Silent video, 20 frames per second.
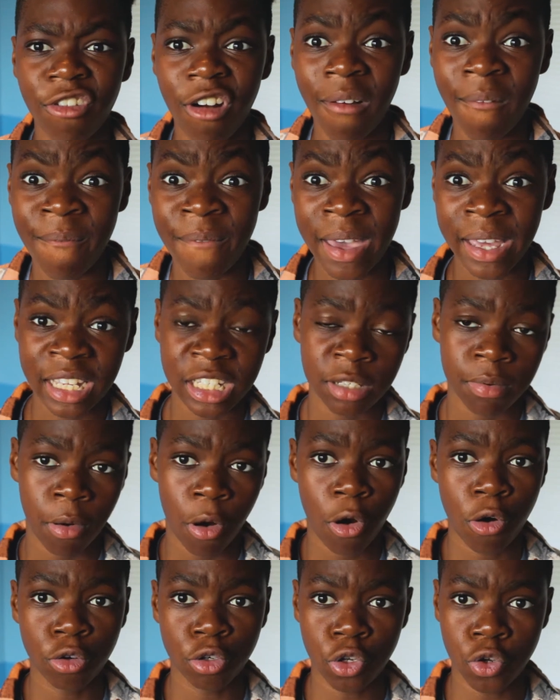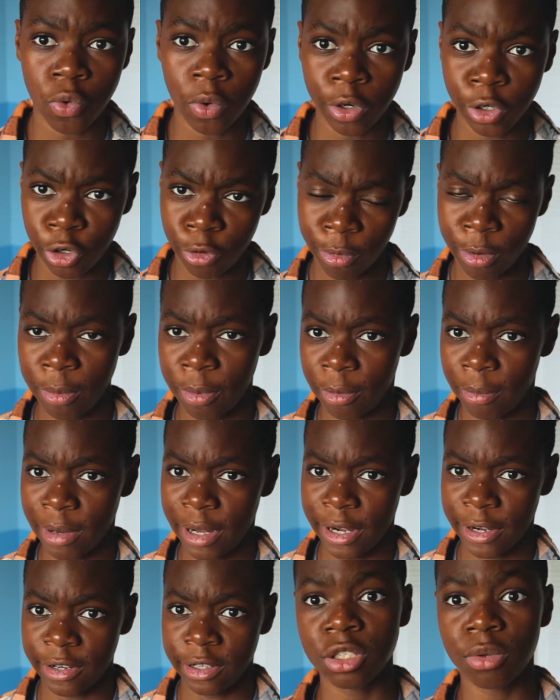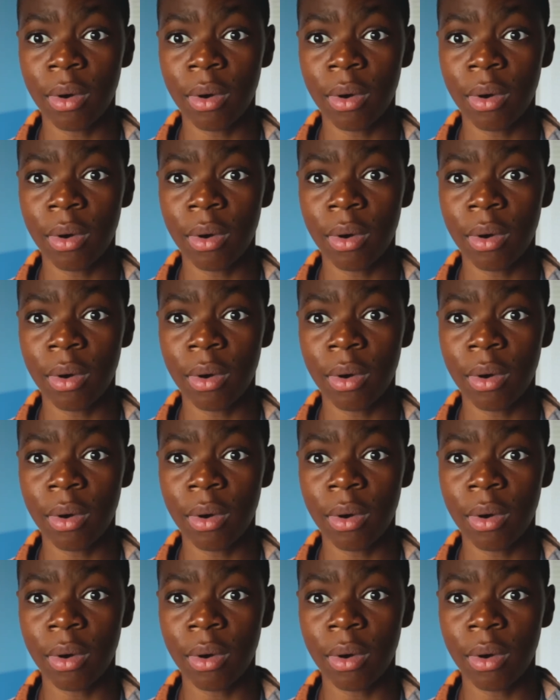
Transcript: from Vegas Pro to Adobe Premiere.